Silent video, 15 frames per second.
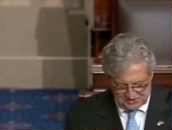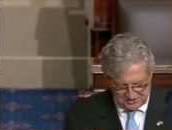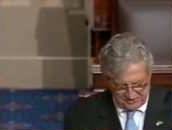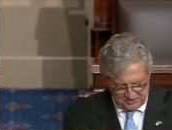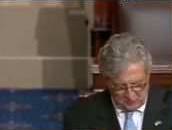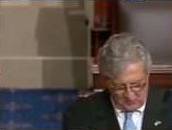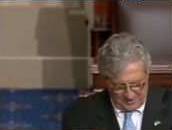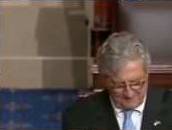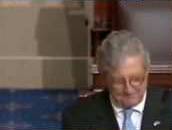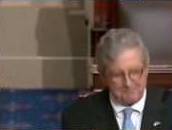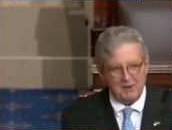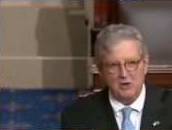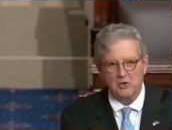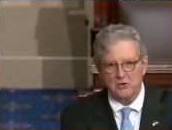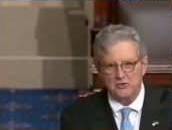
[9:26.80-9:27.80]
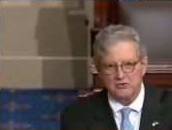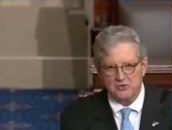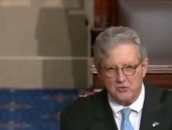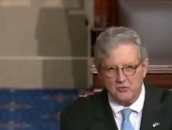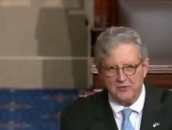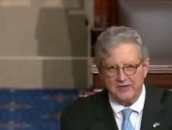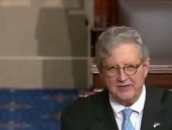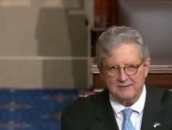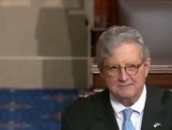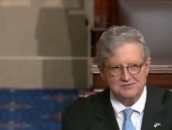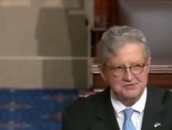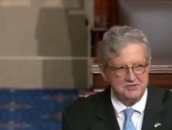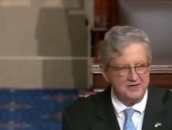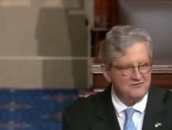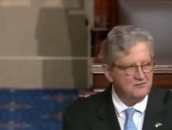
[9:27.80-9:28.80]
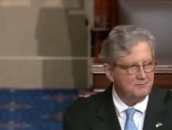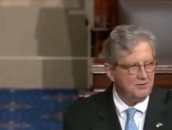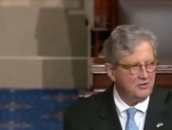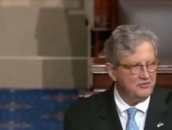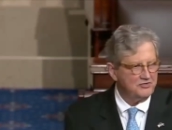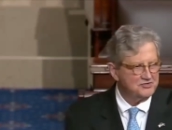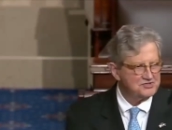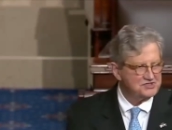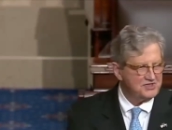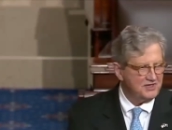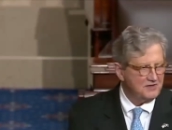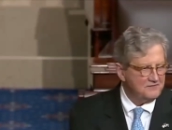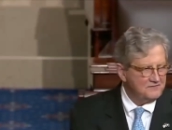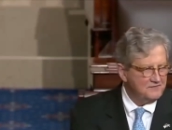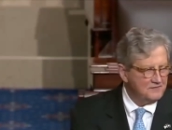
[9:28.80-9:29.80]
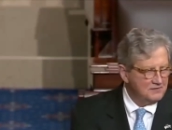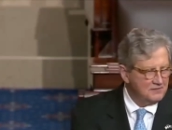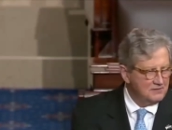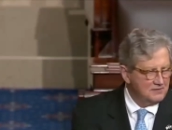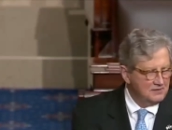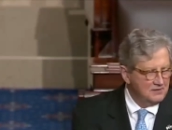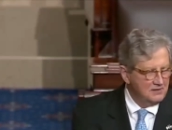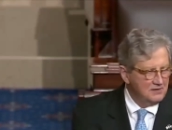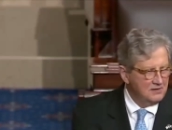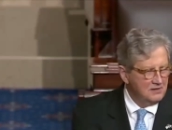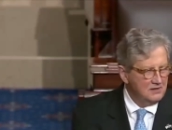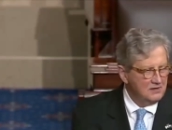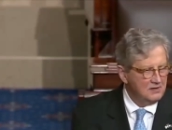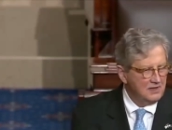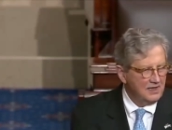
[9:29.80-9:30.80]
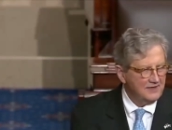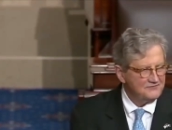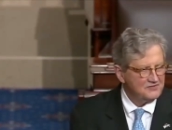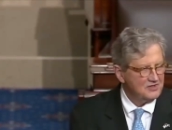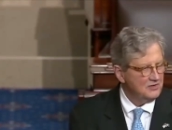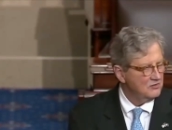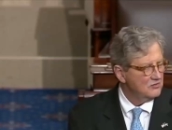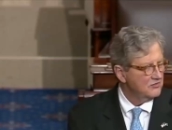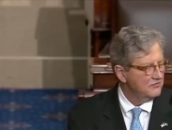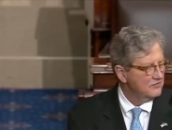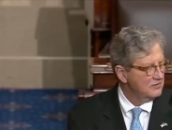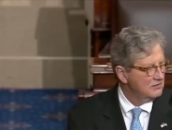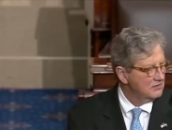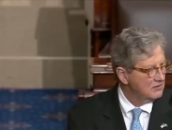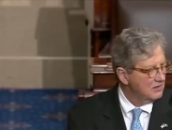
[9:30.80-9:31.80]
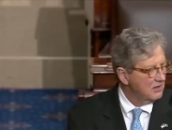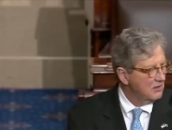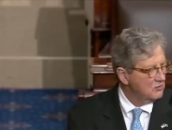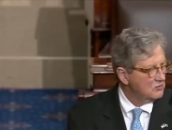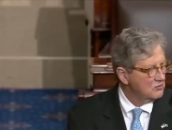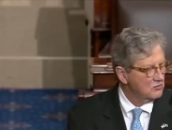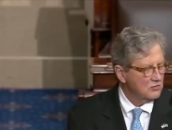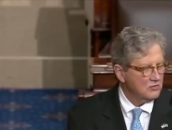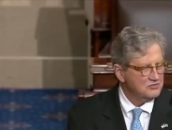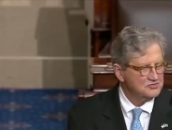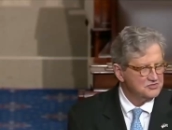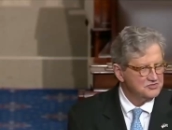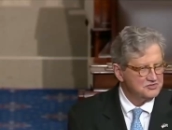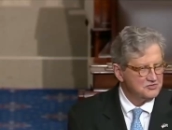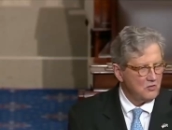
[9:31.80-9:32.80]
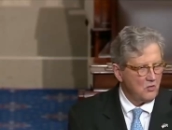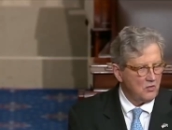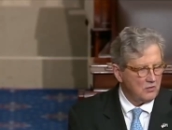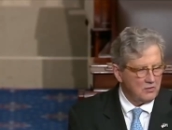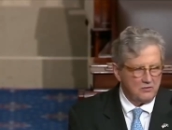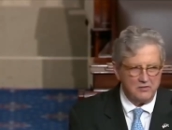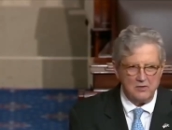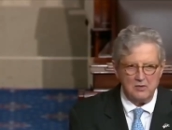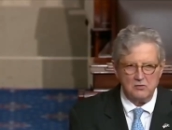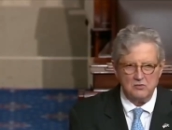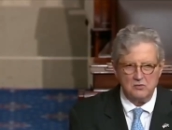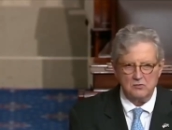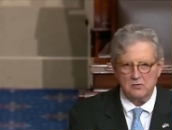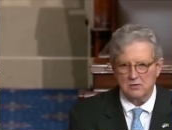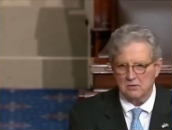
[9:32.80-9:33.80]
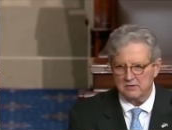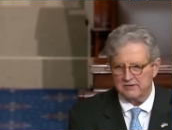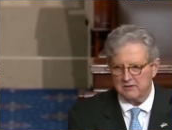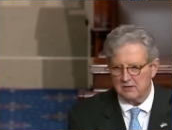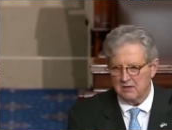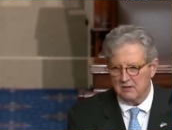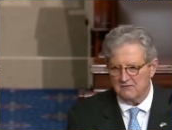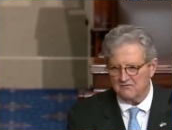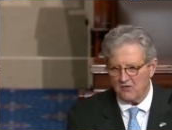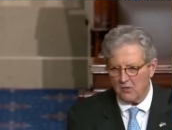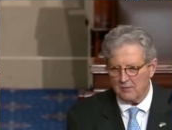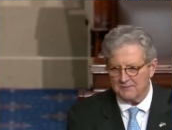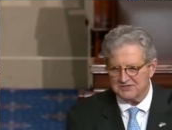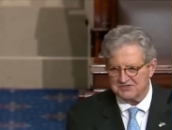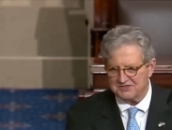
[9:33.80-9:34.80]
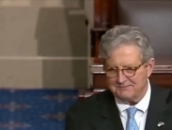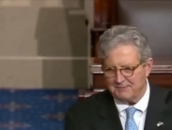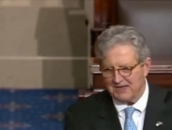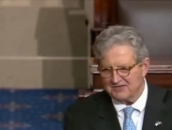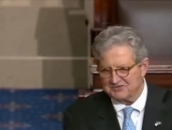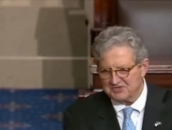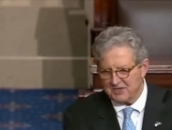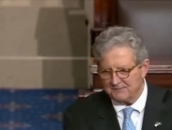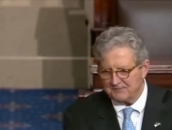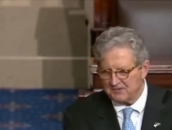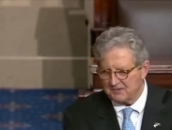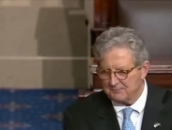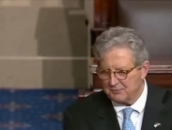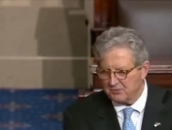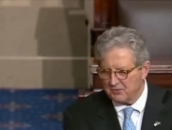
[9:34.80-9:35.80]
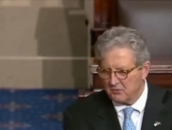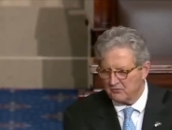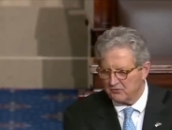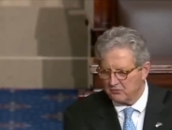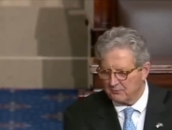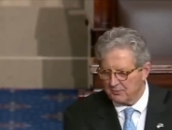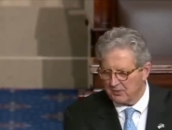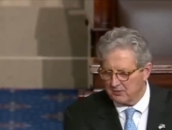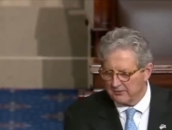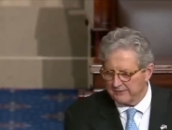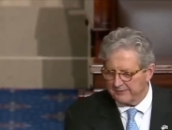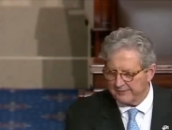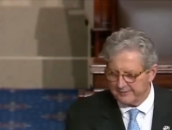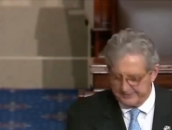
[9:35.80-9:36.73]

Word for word: into our burn creams. You ever burn yourself? Have to go to the local grocery store or the local pharmacy, buy something to put on your burn?